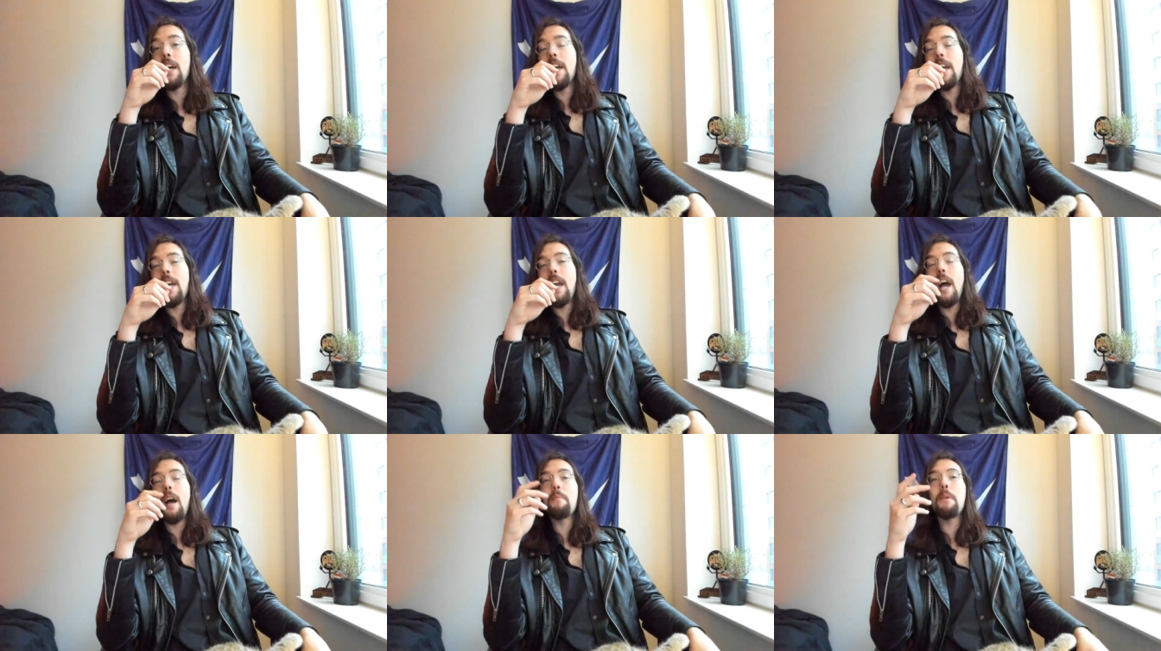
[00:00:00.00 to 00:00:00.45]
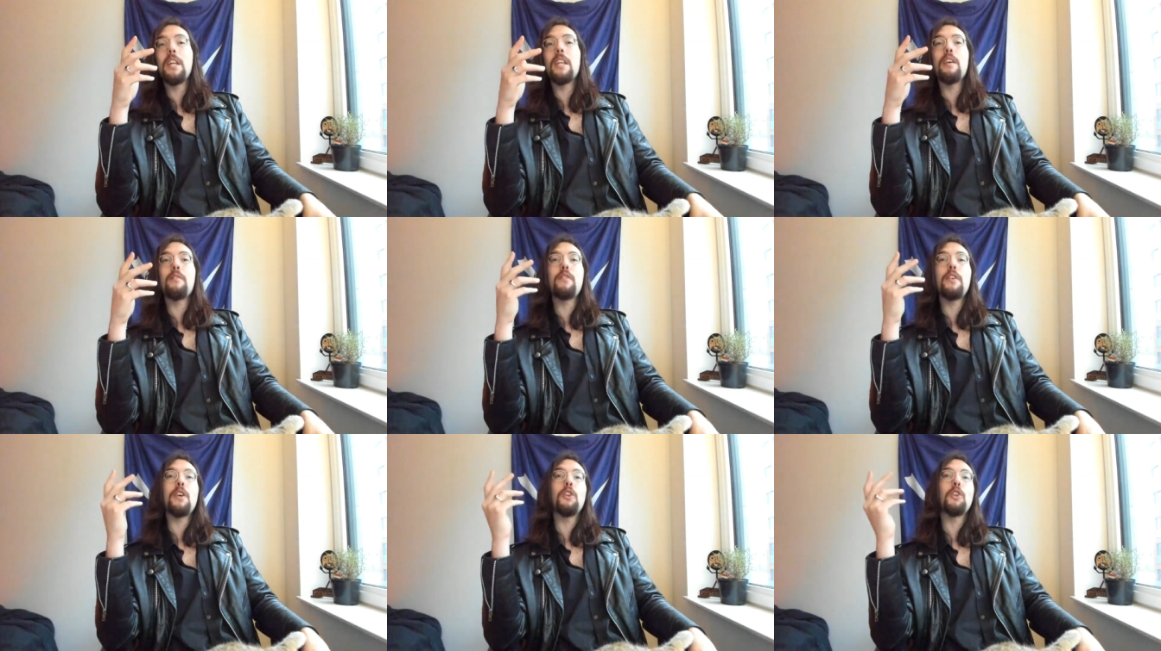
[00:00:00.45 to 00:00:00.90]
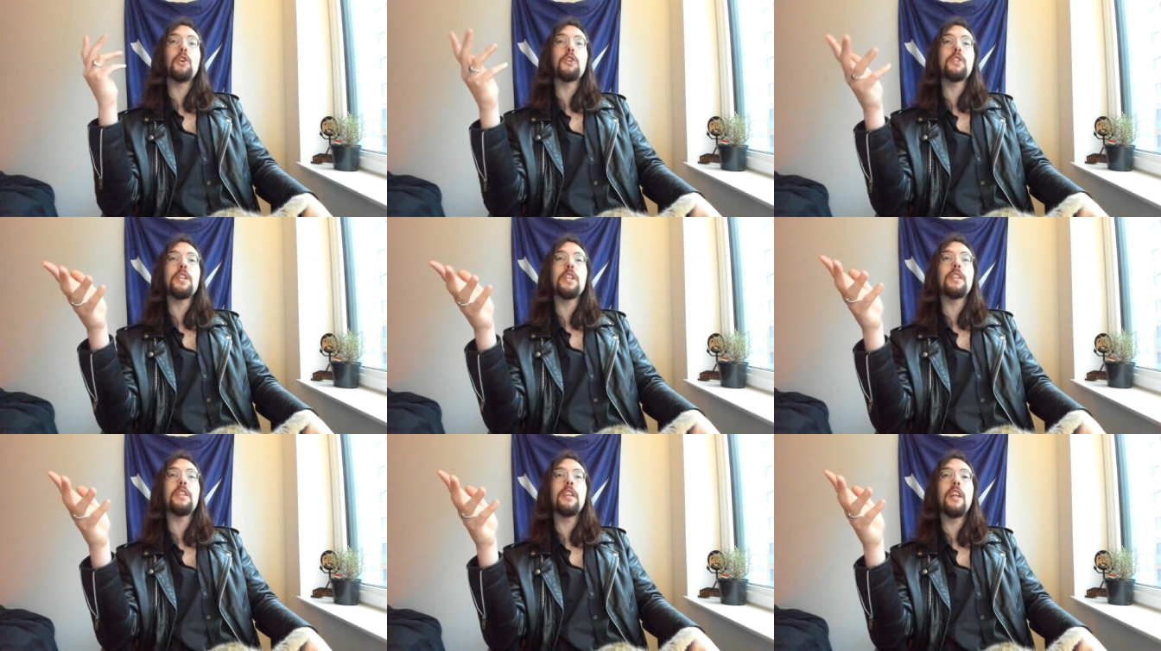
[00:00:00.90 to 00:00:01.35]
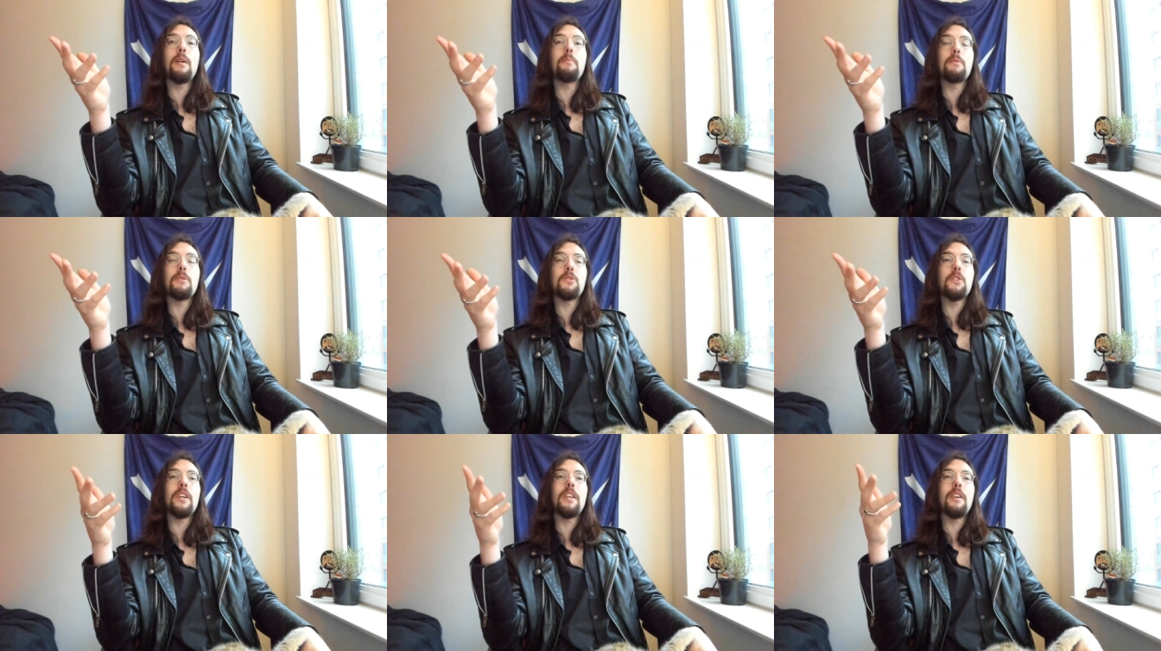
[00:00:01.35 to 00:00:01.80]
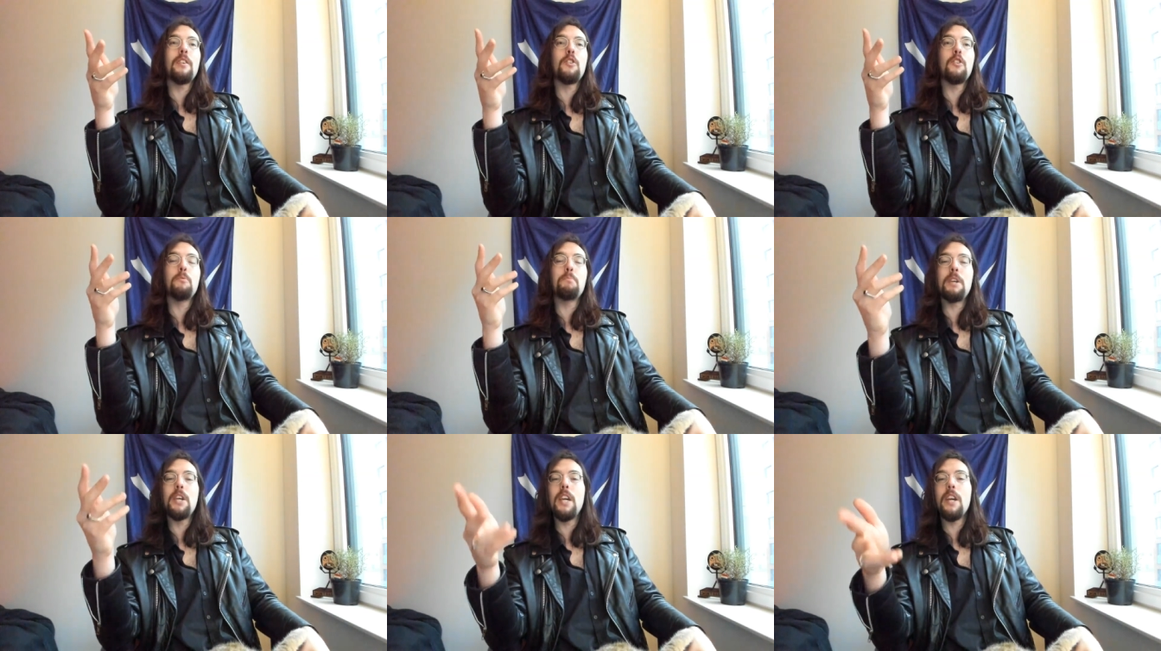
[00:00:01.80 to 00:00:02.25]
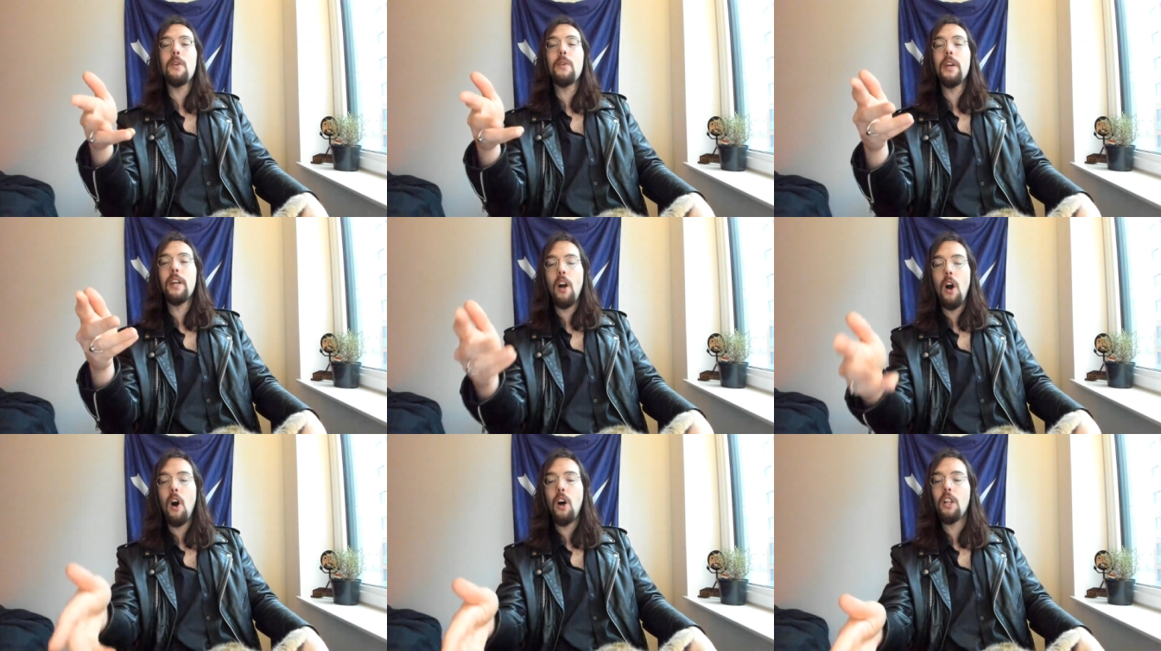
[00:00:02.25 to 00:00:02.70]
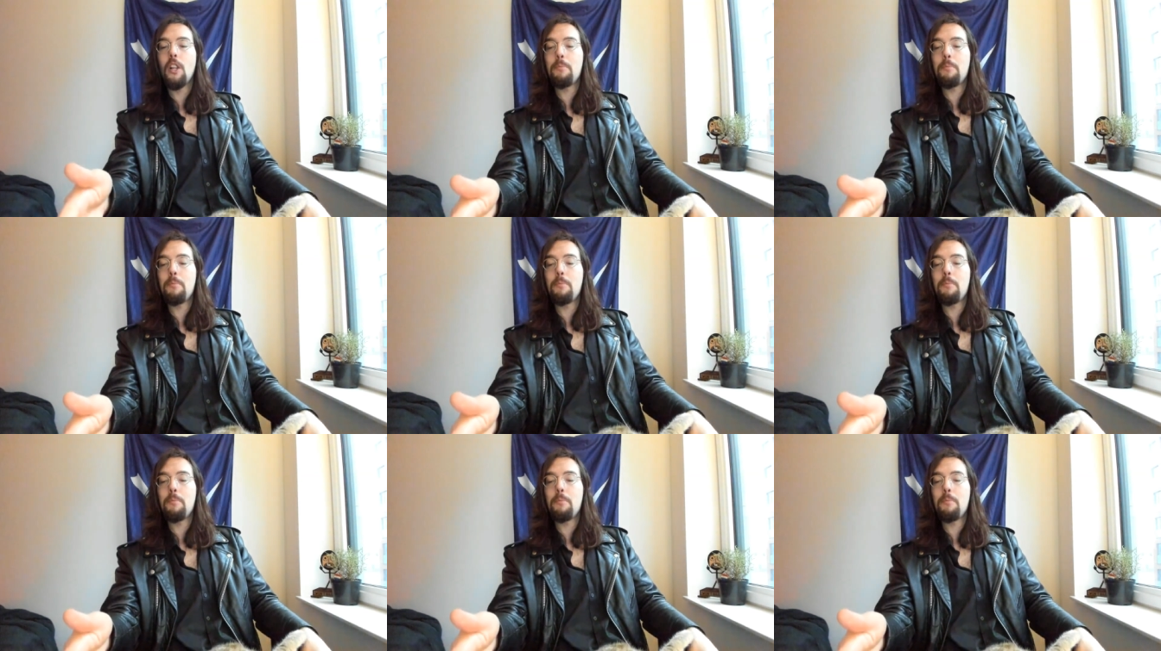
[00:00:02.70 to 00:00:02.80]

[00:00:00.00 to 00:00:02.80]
he, I mean, if he looked at the numbers, you'd be hearing all